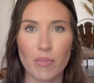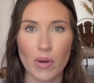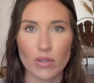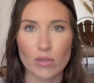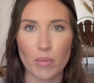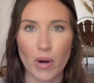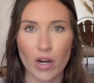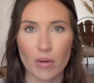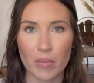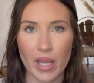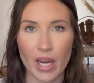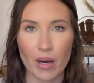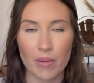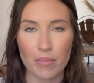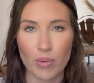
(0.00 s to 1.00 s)
postpartum
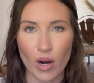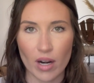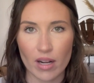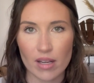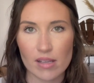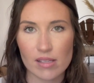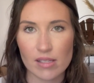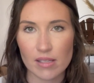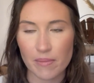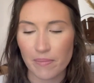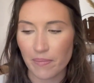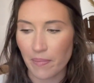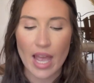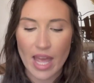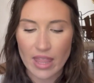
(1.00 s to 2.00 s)
care products.
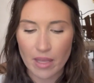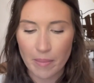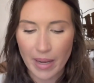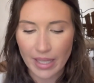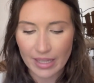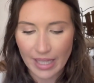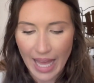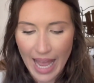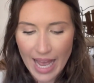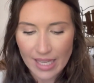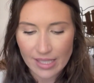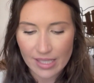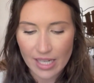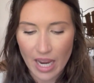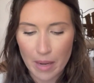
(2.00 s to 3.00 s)
And then my
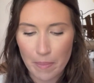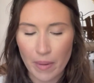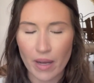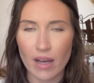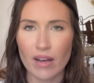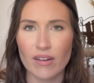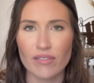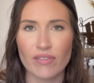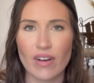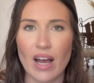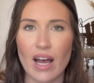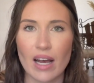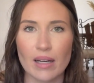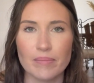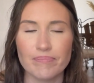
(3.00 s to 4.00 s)
last type of
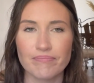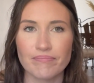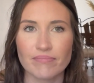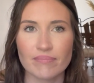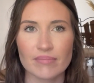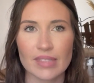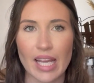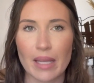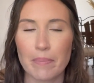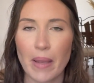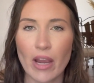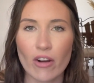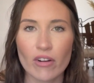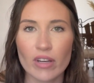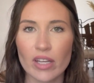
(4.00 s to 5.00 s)
like
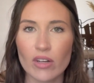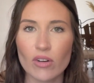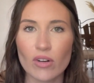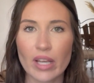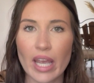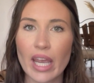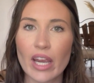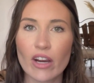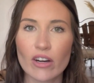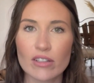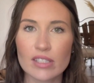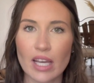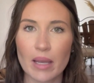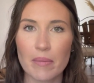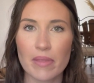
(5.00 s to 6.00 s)
perineal care
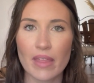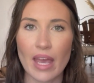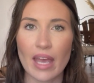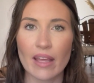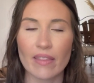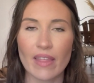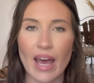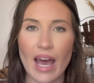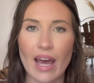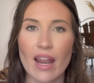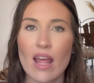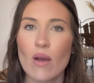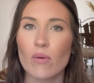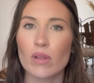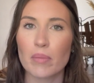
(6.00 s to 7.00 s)
type thing that
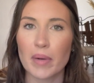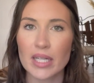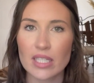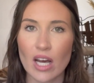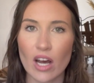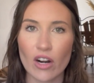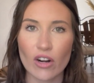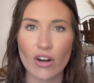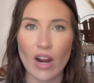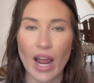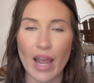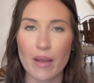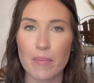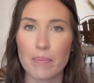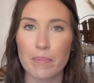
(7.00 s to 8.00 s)
with my daughter
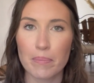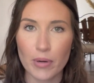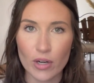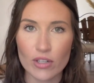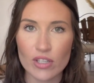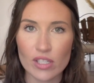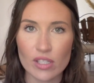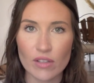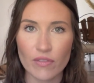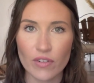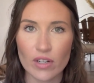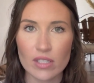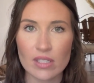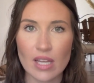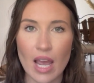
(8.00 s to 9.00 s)
I purchased the
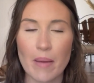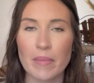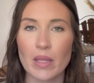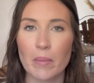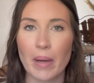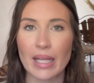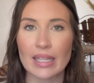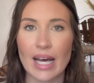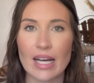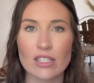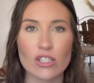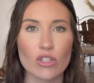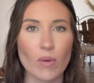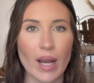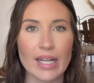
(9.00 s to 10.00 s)
first time, and then my
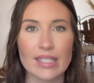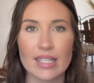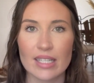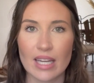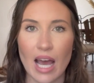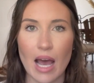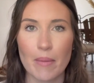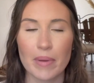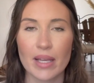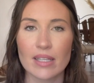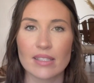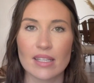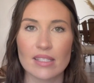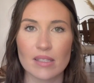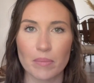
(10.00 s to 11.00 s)
last 2 I did not
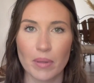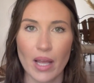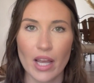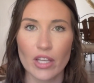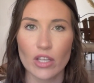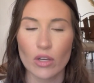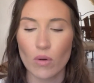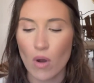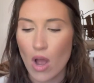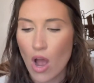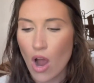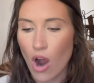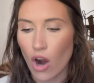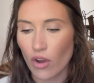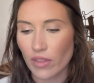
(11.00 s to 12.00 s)
because they supply you,
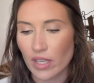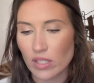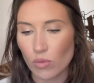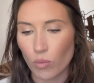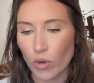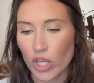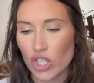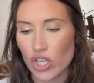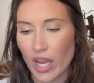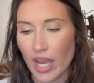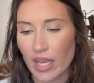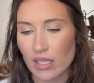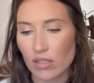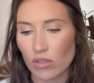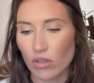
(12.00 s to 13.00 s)
are these witch
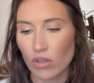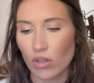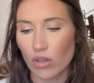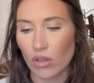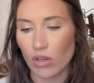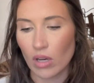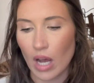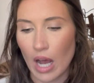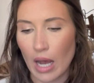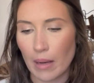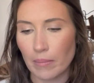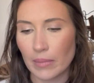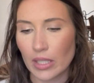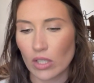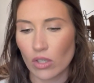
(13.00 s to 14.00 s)
hazel
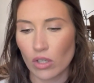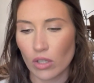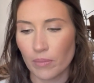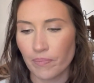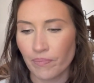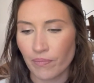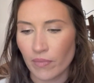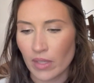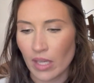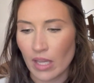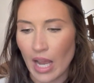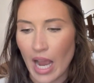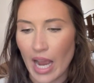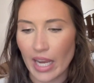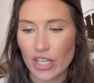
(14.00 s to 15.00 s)
little
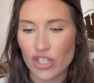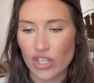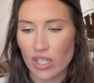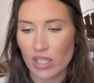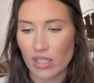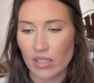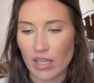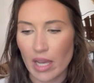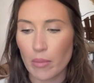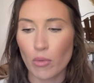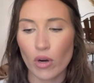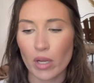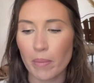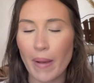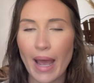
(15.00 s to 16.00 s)
hygiene
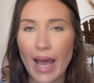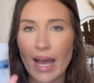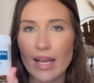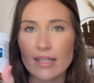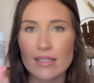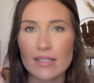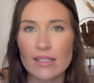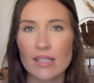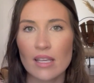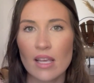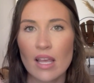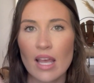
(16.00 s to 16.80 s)
hemorrhoid pads.